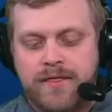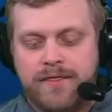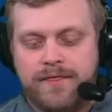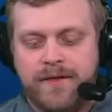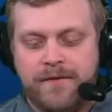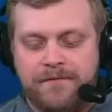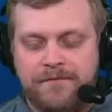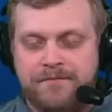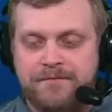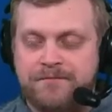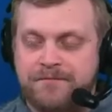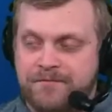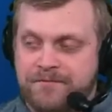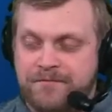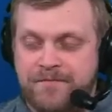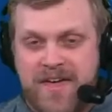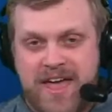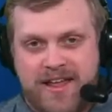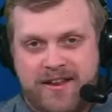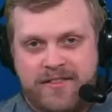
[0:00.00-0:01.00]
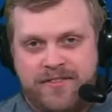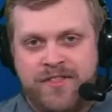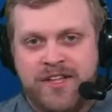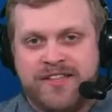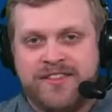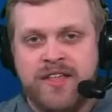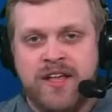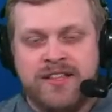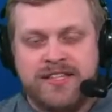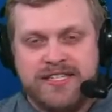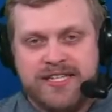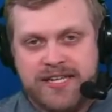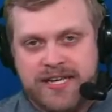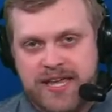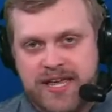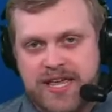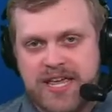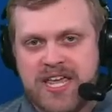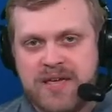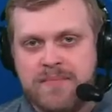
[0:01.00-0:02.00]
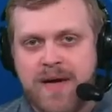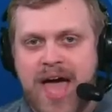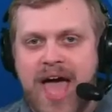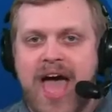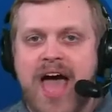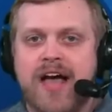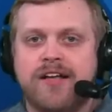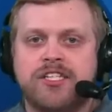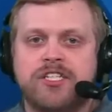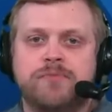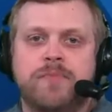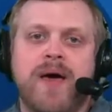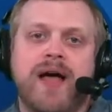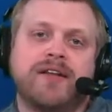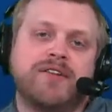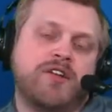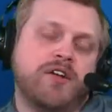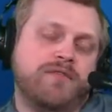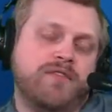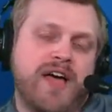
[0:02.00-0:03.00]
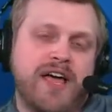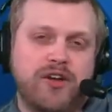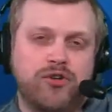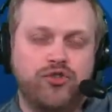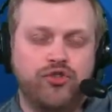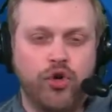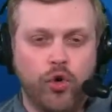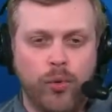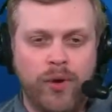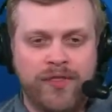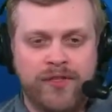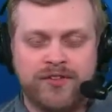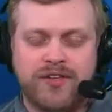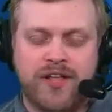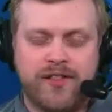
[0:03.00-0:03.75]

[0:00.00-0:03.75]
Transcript: the fit, the, the team aspect of, like, doing this.